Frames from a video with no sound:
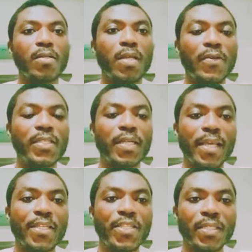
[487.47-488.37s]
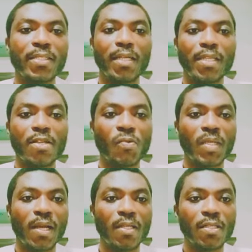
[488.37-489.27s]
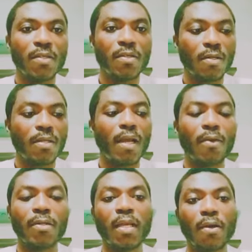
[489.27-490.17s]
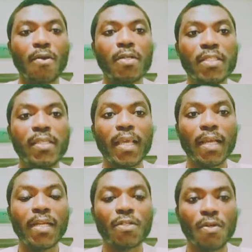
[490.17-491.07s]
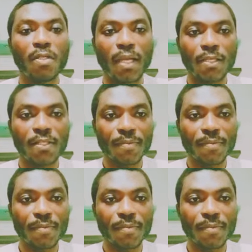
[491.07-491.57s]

There is an agent that deals with that. They are called TLS Contact.